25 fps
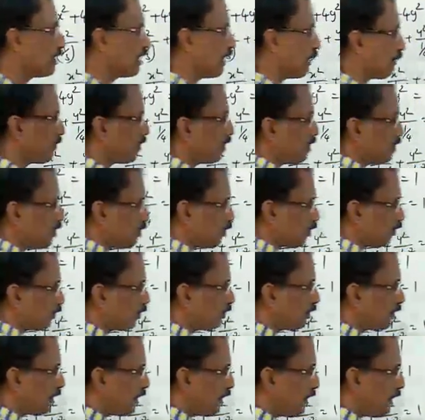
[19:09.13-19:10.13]
So,
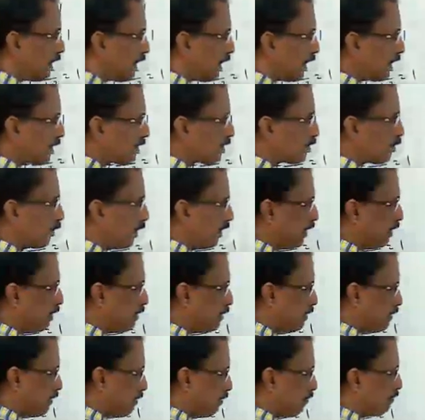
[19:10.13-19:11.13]
3x1
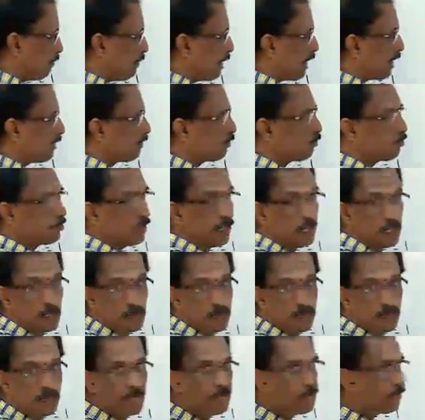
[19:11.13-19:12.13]
by 3
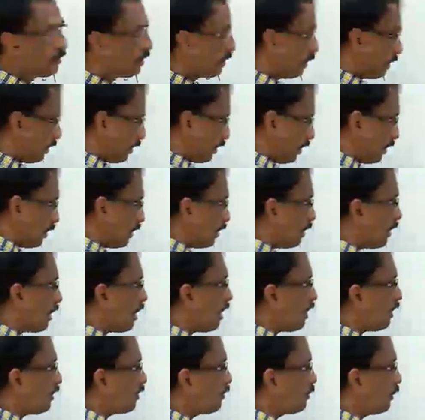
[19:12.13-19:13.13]

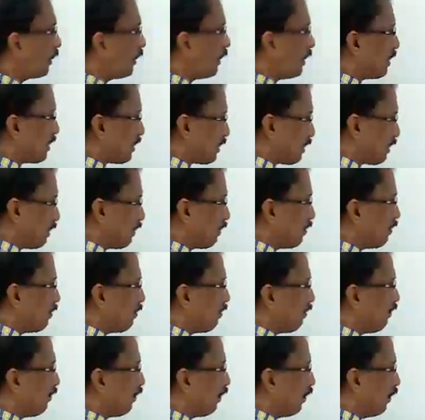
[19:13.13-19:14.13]
equals
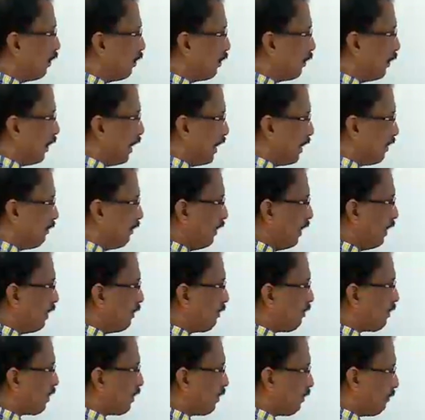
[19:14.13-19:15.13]
4y1
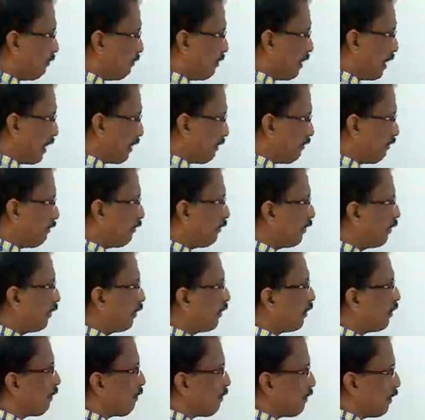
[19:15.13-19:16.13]
by 4
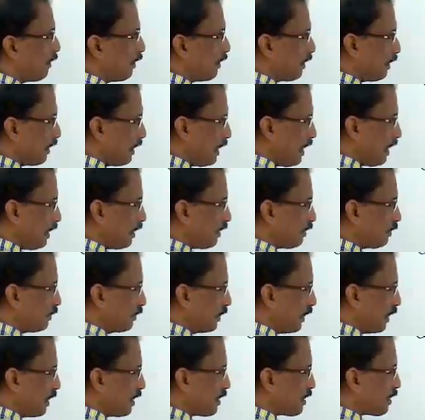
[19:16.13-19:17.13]

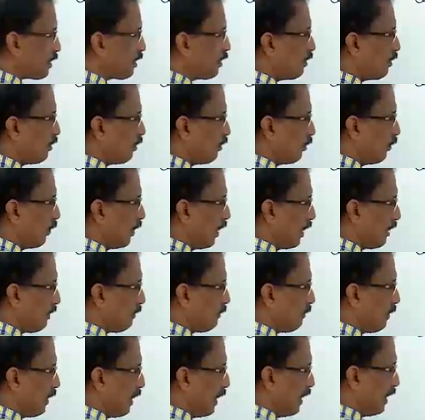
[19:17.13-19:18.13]
equals 1
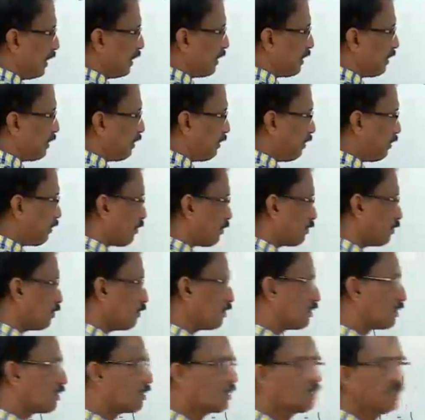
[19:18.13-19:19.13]
by root
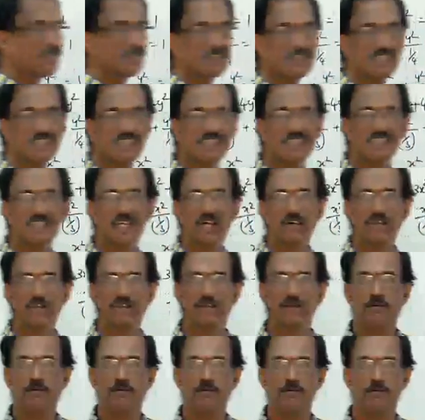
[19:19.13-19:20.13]
7.
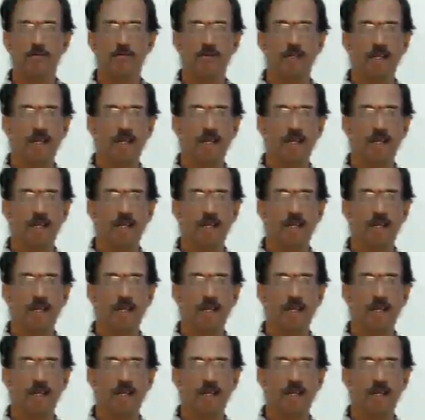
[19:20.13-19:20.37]
Mila?